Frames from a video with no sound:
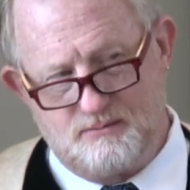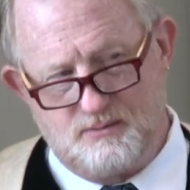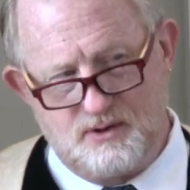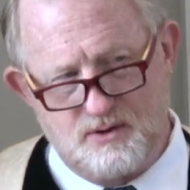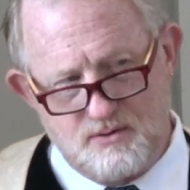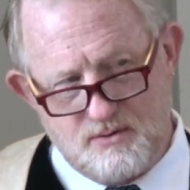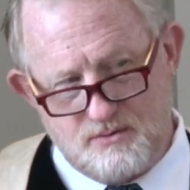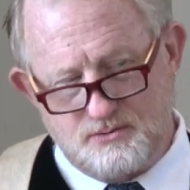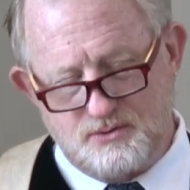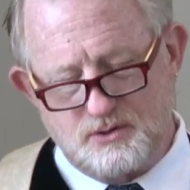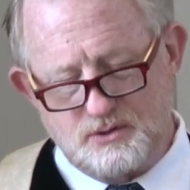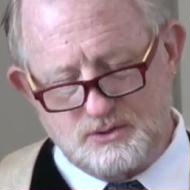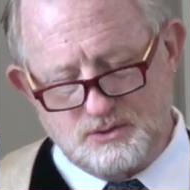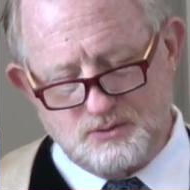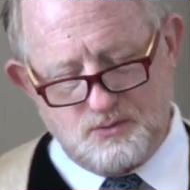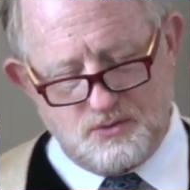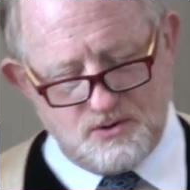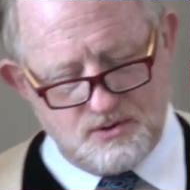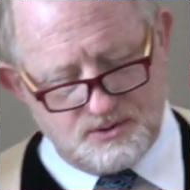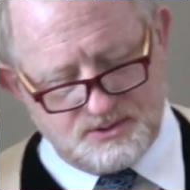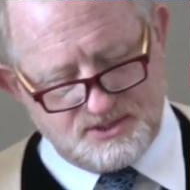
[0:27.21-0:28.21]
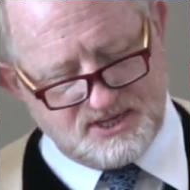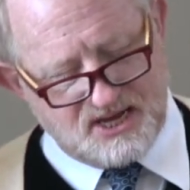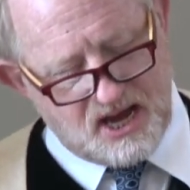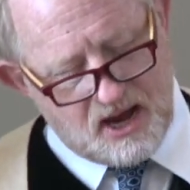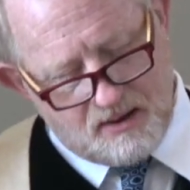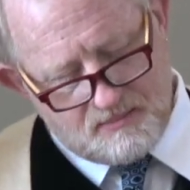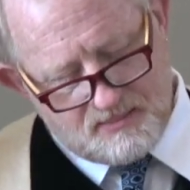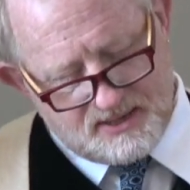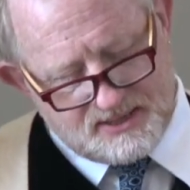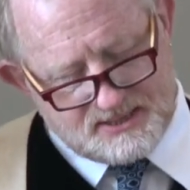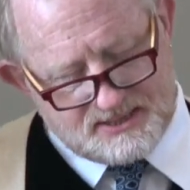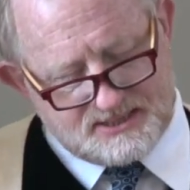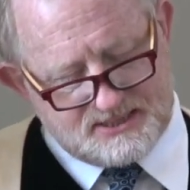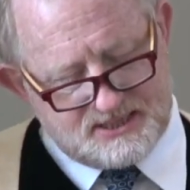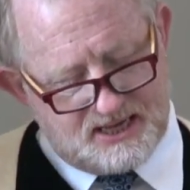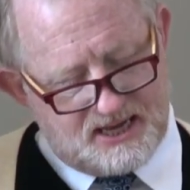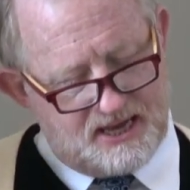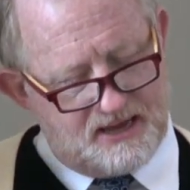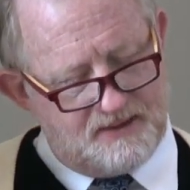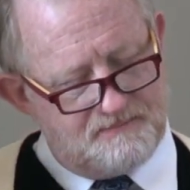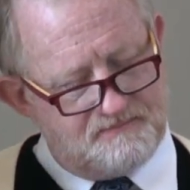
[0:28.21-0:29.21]
We heard those words, come and
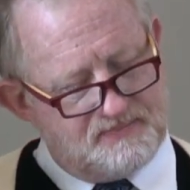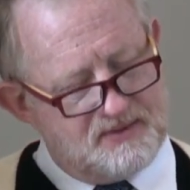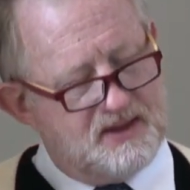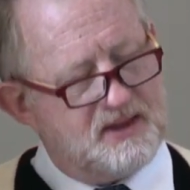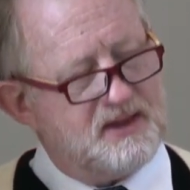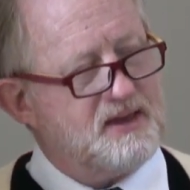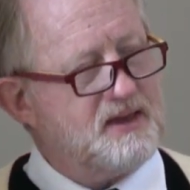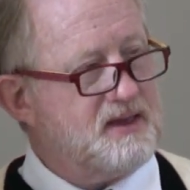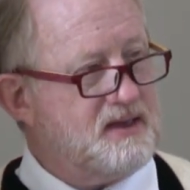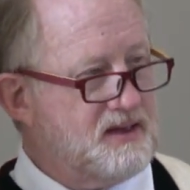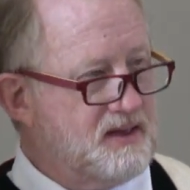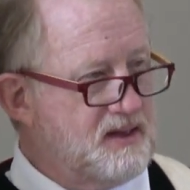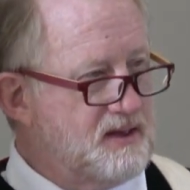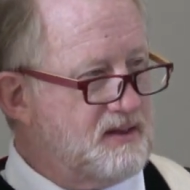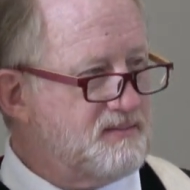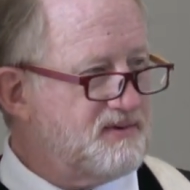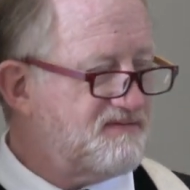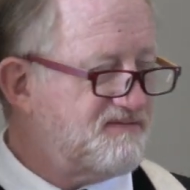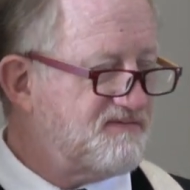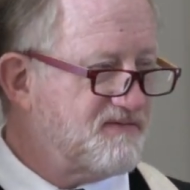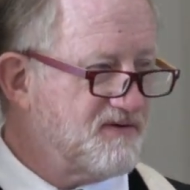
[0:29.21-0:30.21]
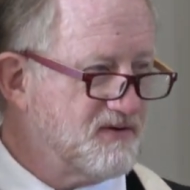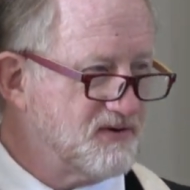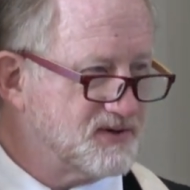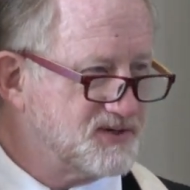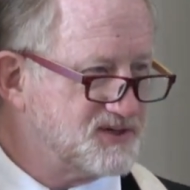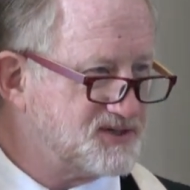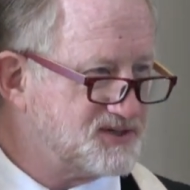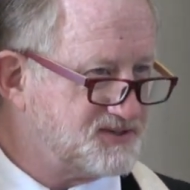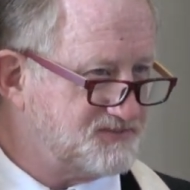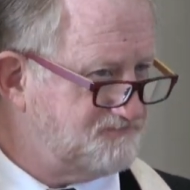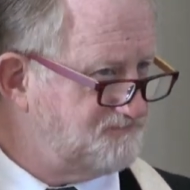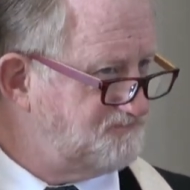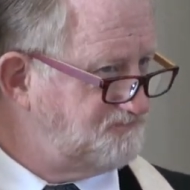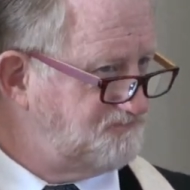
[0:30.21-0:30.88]
see. But first,